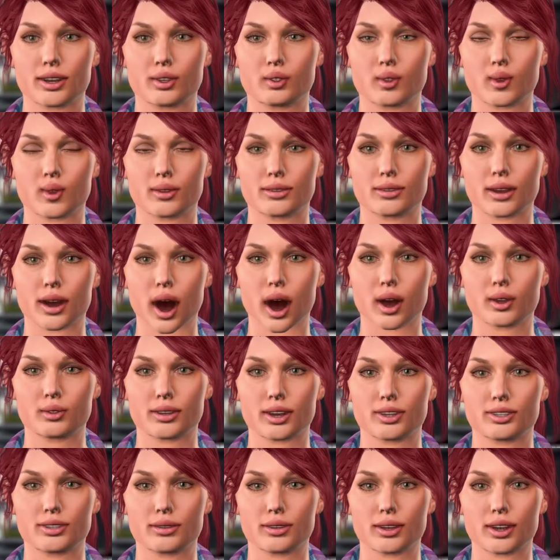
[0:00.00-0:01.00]
The hard
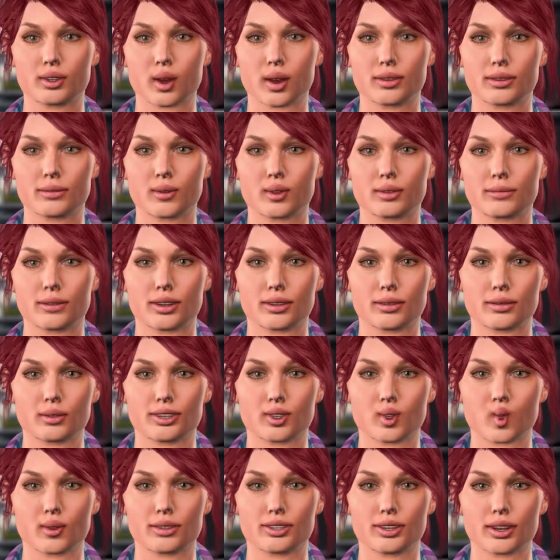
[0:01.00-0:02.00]
fork is scheduled for
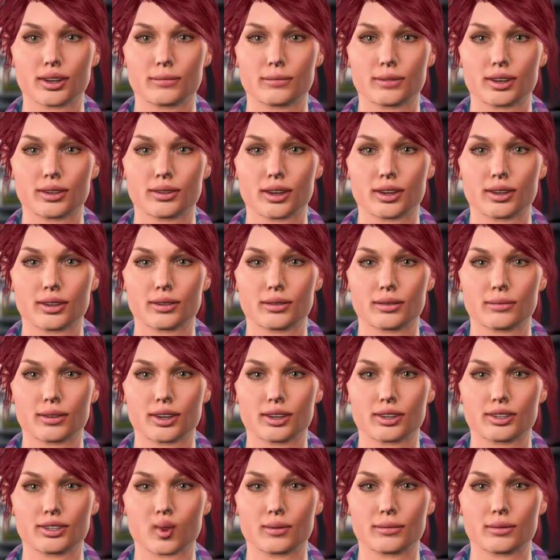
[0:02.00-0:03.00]
block
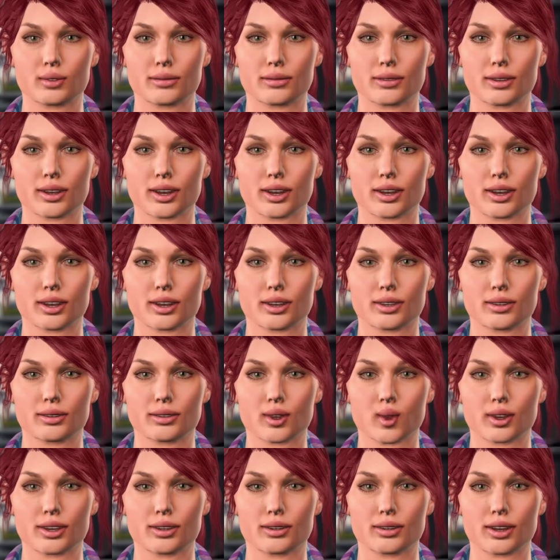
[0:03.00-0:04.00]
680,000,
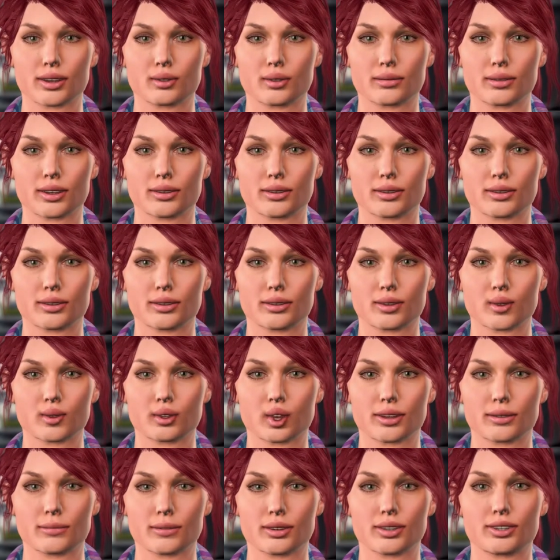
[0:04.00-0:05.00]
roughly on the
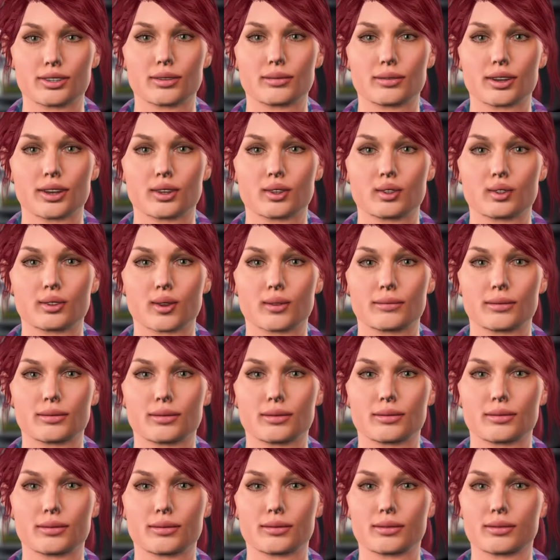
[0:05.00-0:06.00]
28th of August
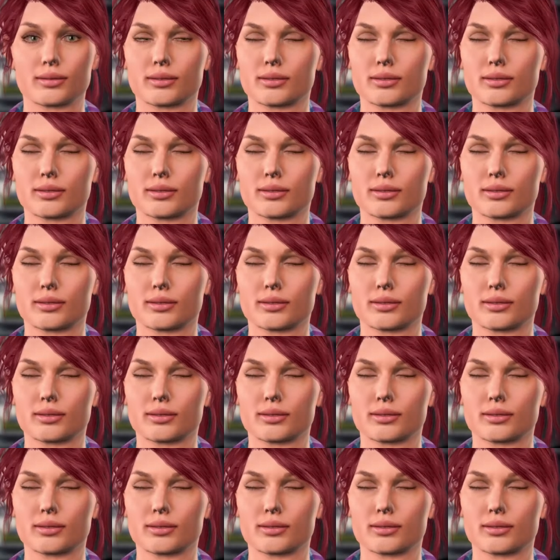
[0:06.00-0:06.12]
2020.